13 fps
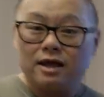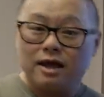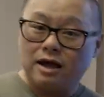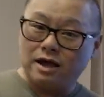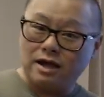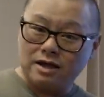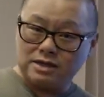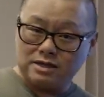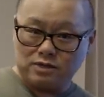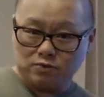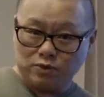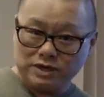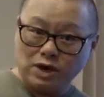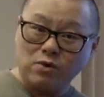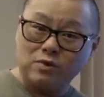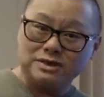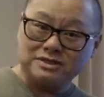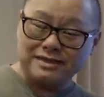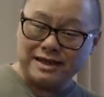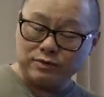Uh, we know what
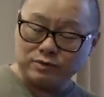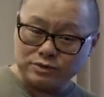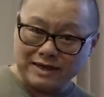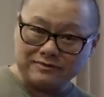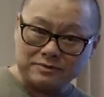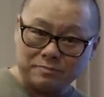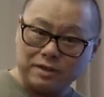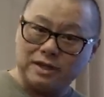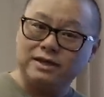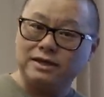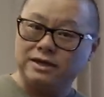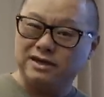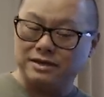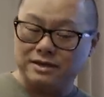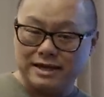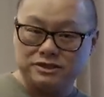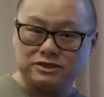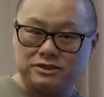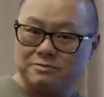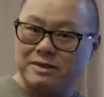it's like when you have to plug in an
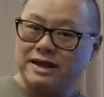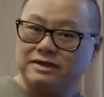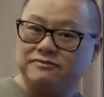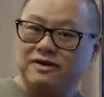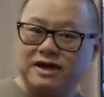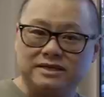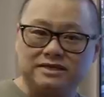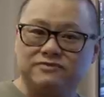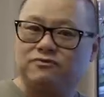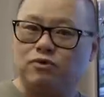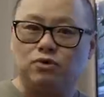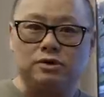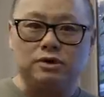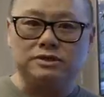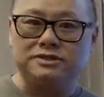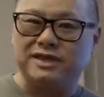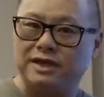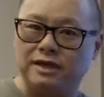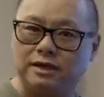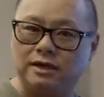H D M I device for,
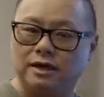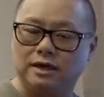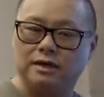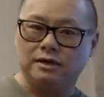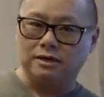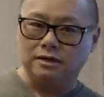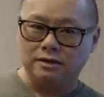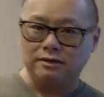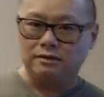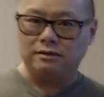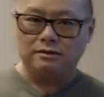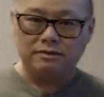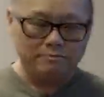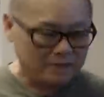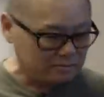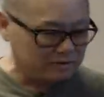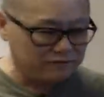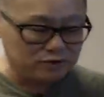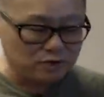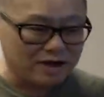say, uh, maybe
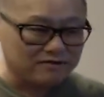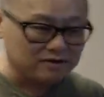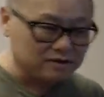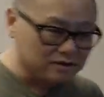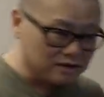if you have a,